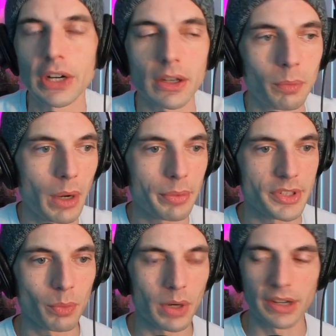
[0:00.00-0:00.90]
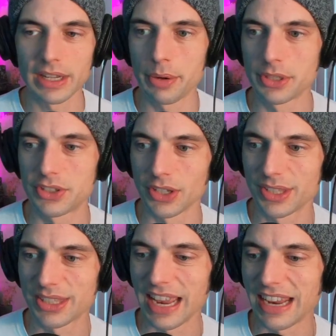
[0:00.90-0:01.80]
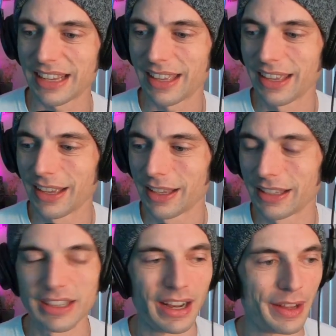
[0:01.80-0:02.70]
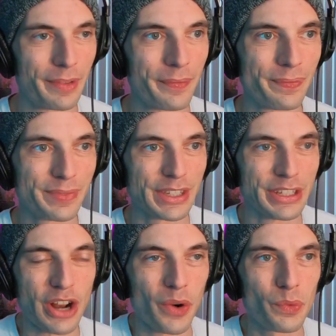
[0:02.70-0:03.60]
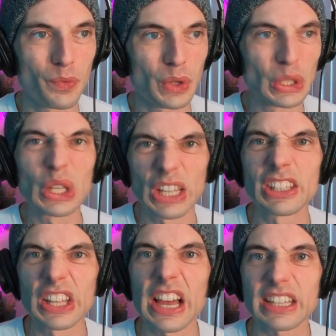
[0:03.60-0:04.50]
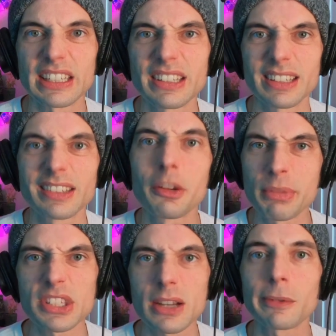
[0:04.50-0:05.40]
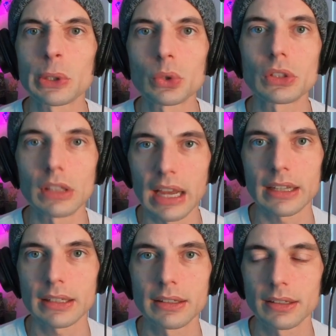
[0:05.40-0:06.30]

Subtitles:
what was the word I was just saying? Luck, their material luck.